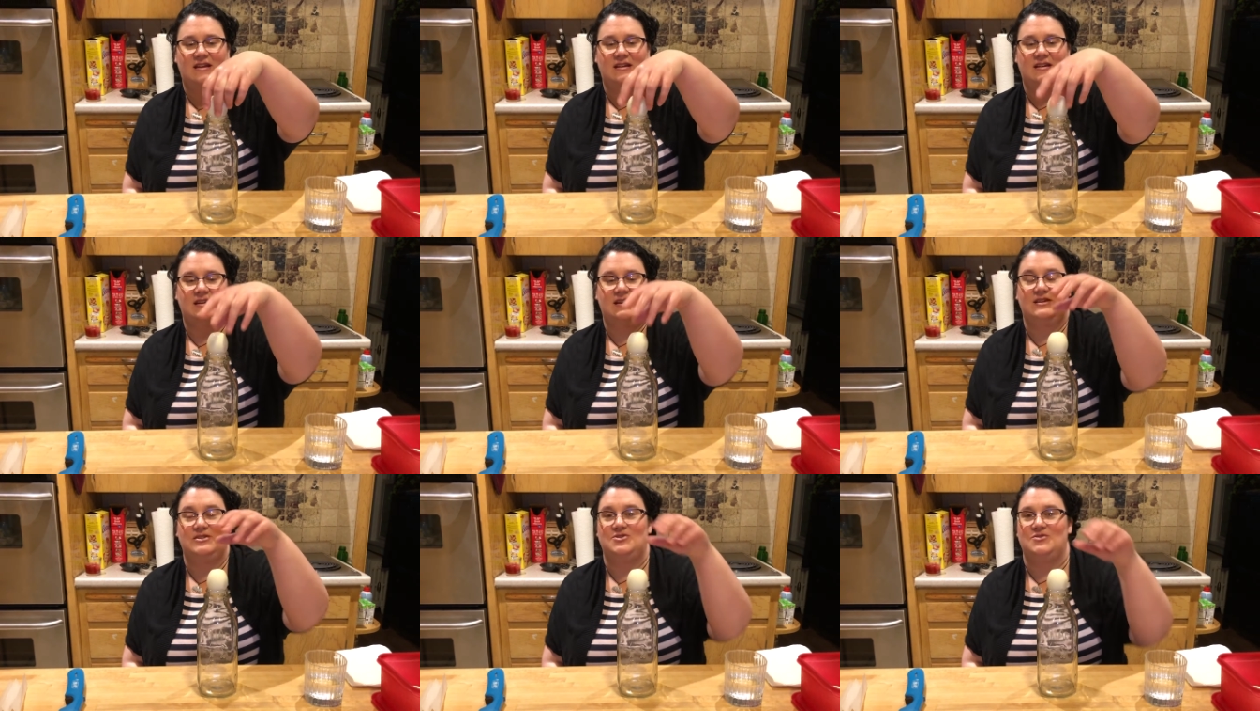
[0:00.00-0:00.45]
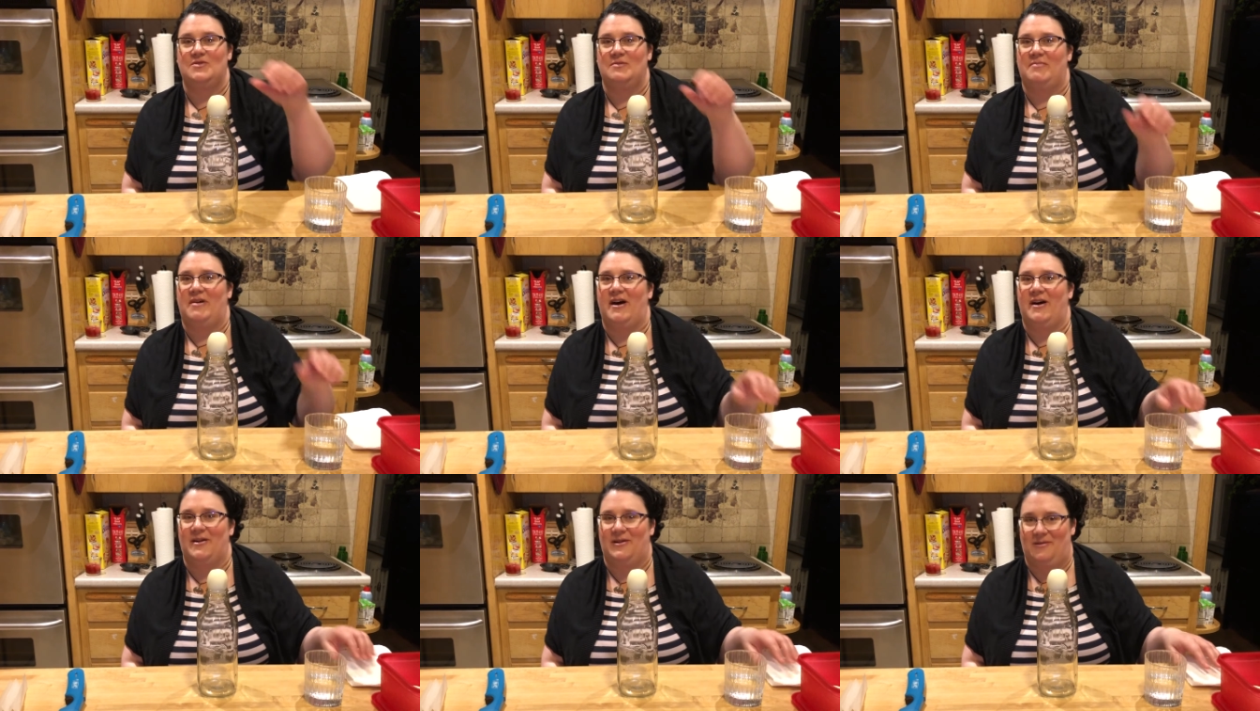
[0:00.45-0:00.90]
into a
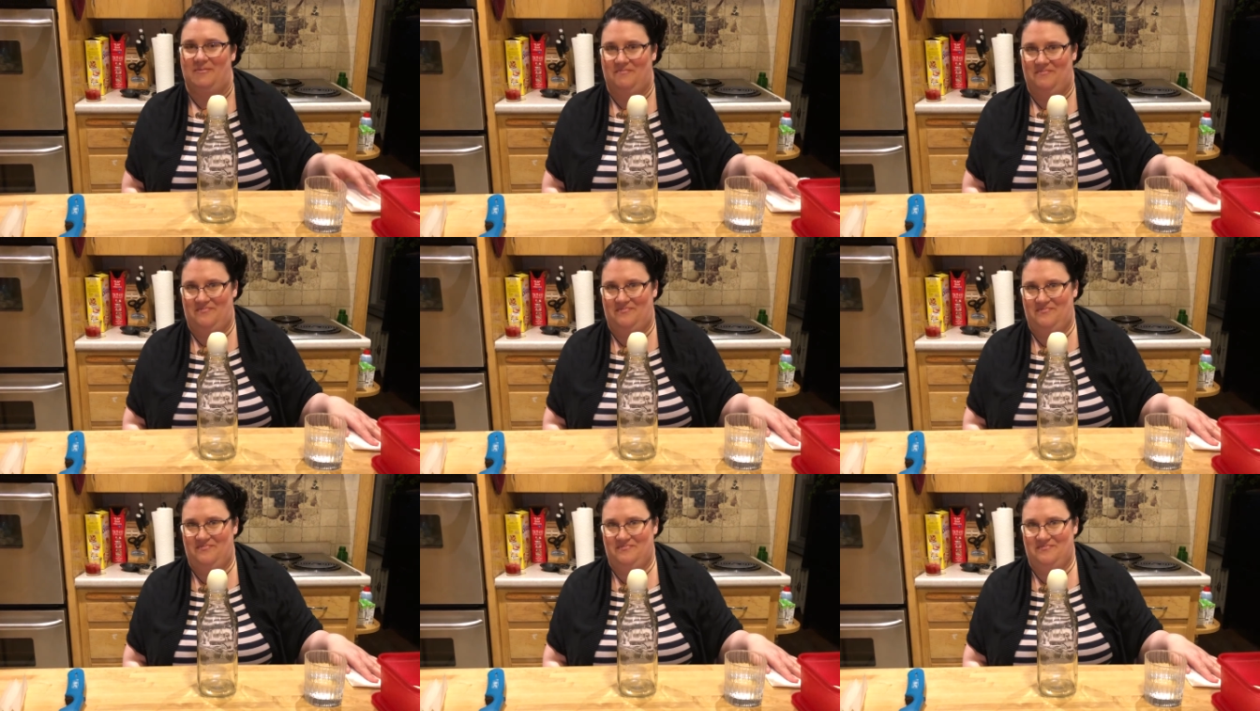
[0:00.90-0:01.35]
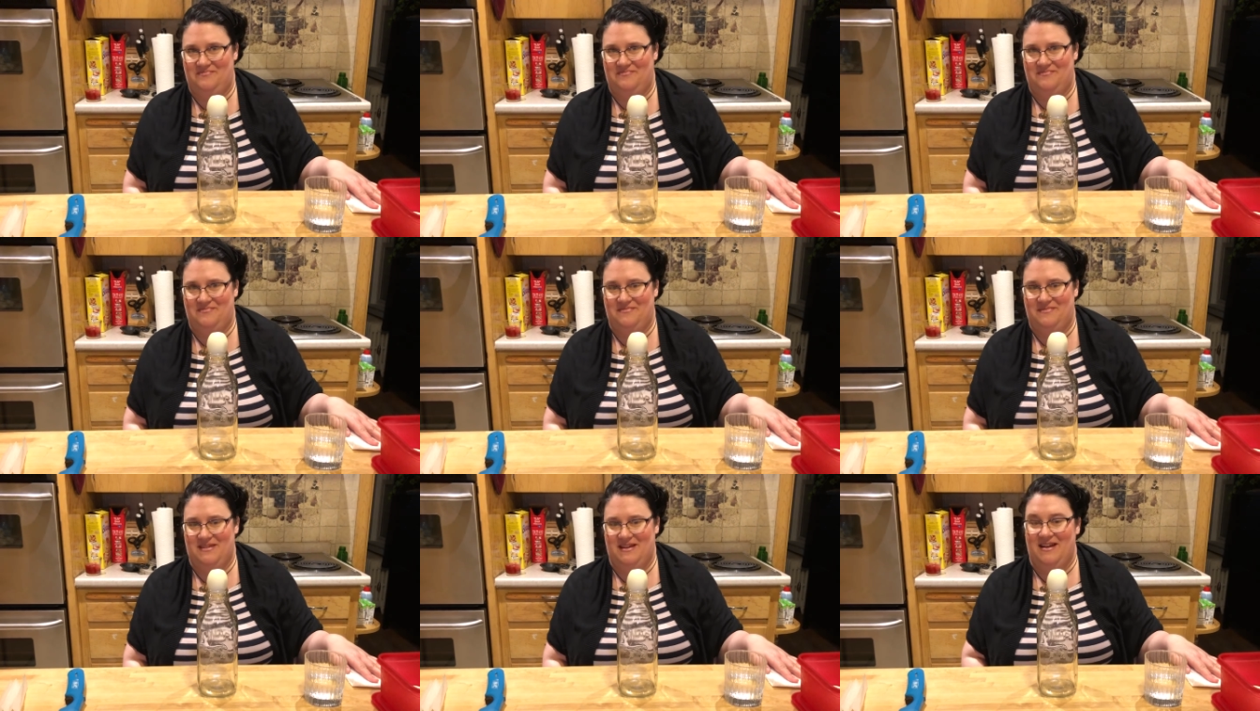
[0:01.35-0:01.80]
bottle
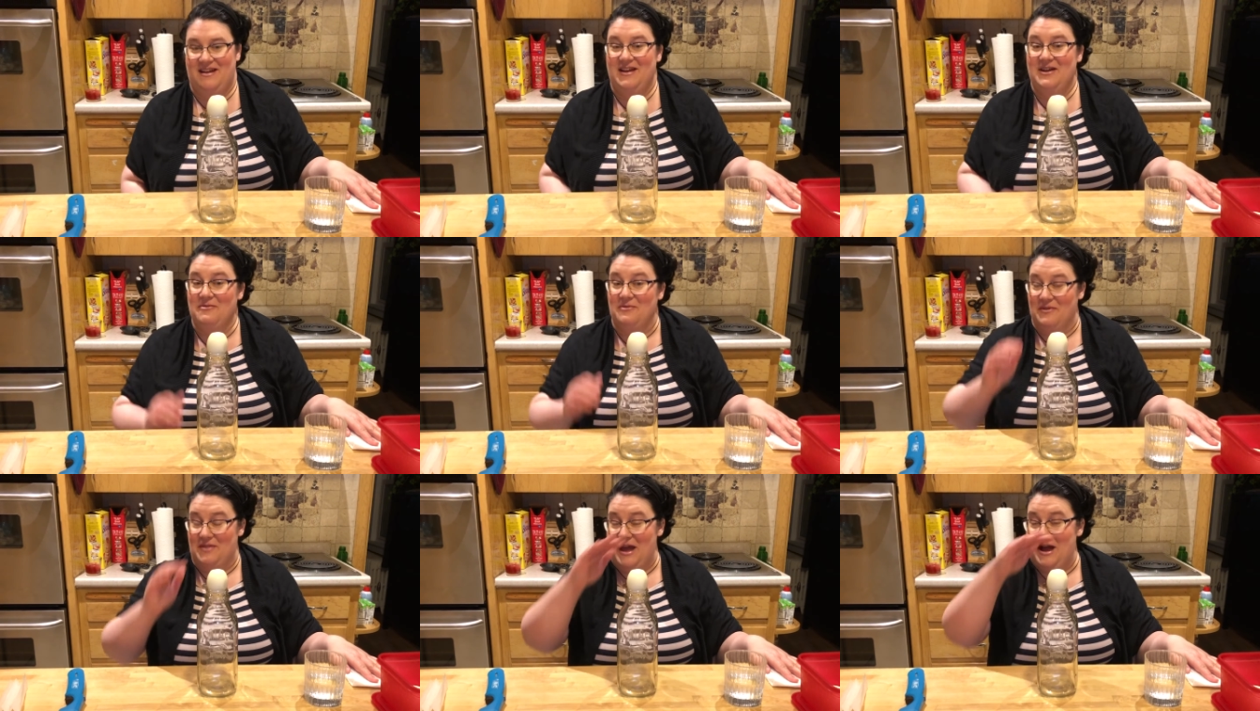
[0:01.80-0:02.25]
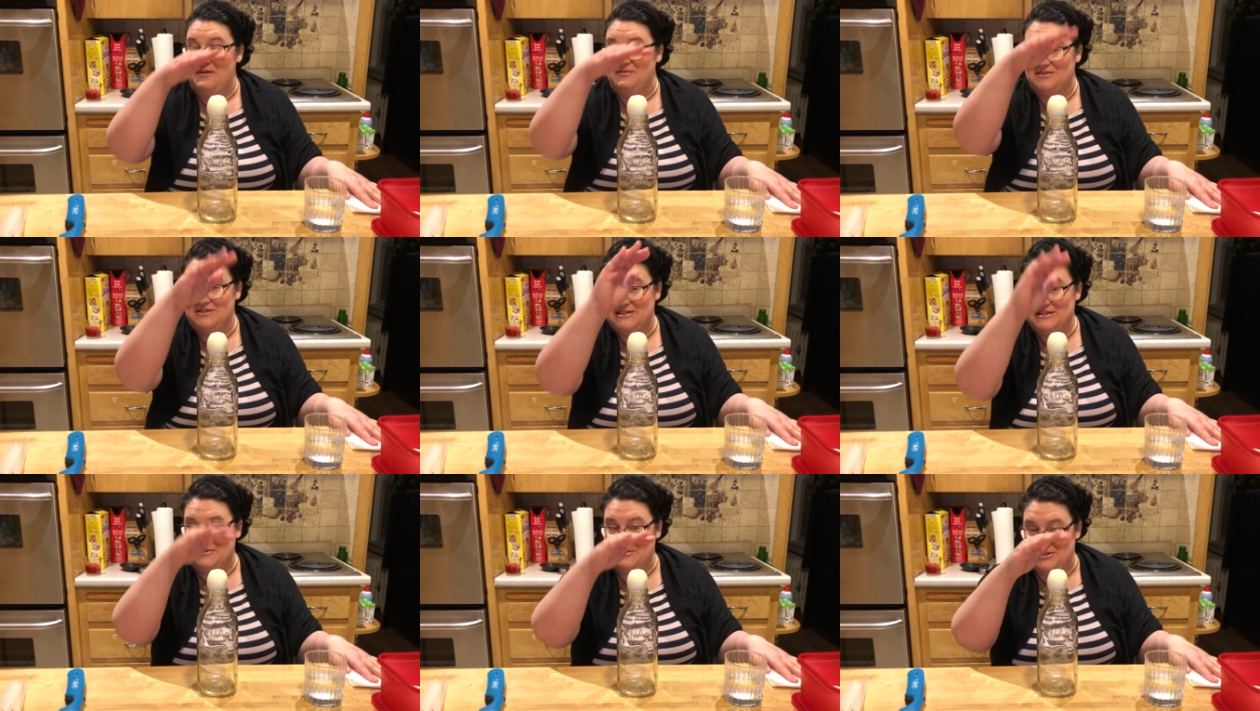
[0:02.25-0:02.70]
without
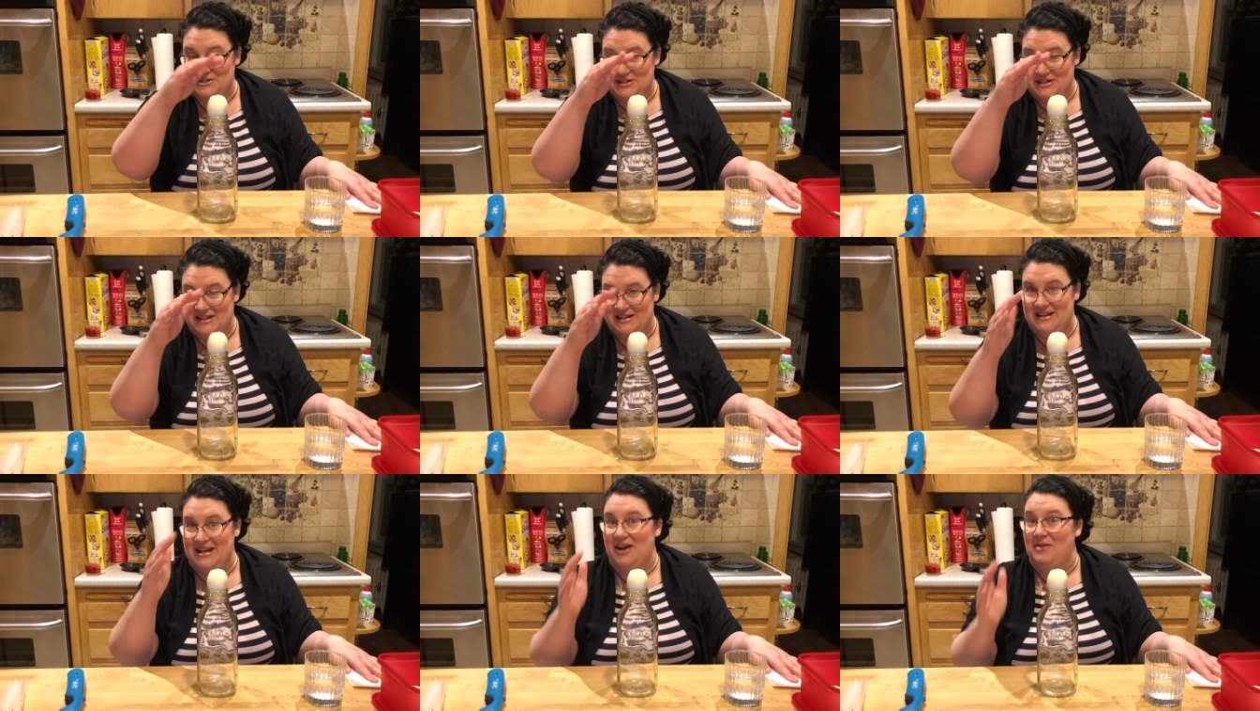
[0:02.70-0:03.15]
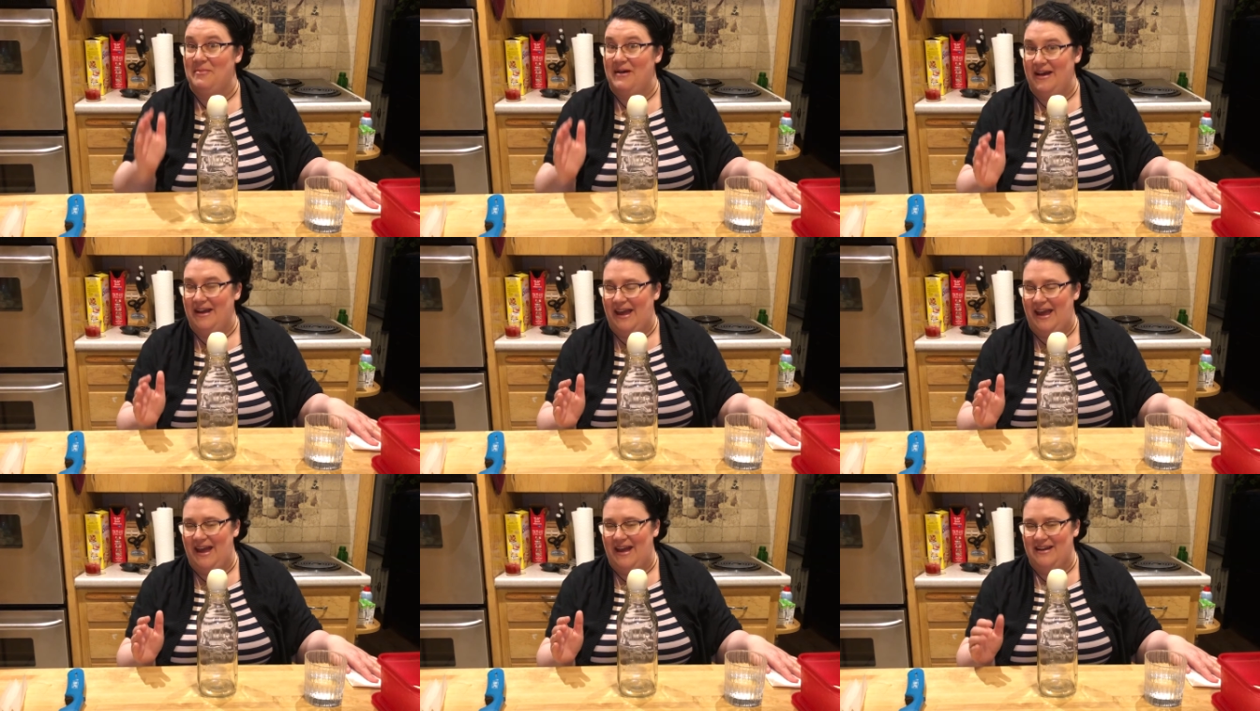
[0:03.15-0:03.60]
squishing it down by
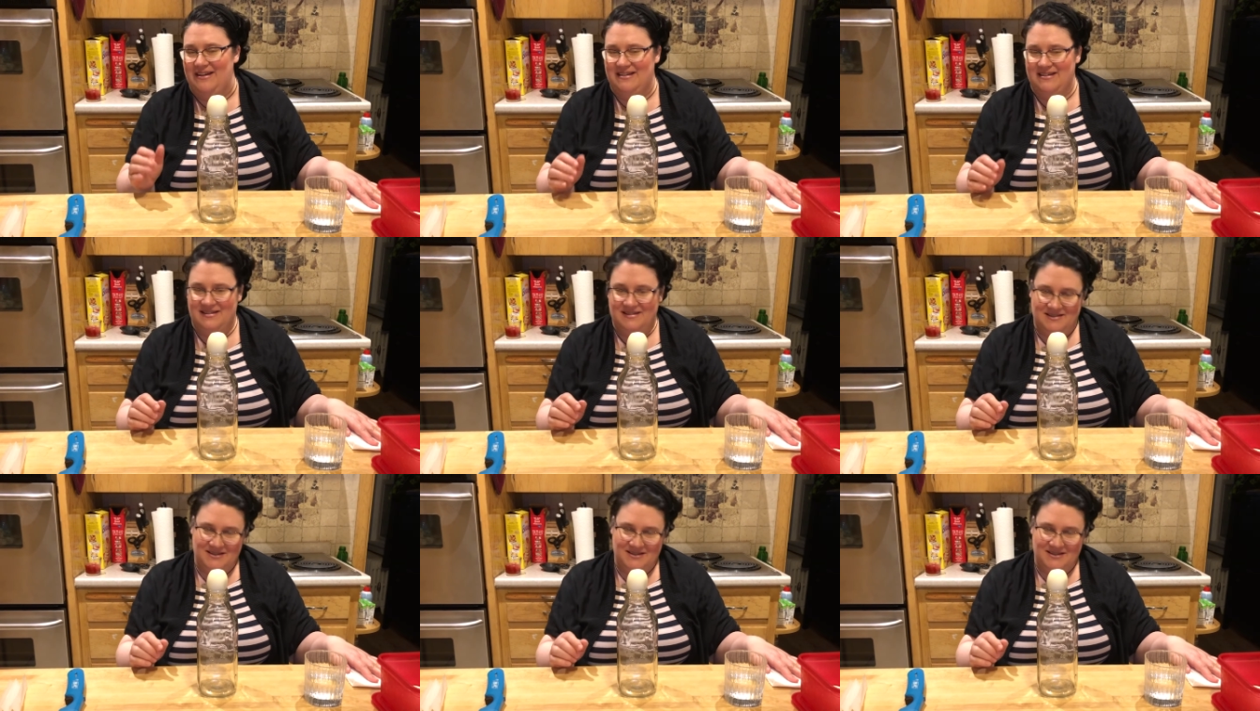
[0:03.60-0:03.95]
hand.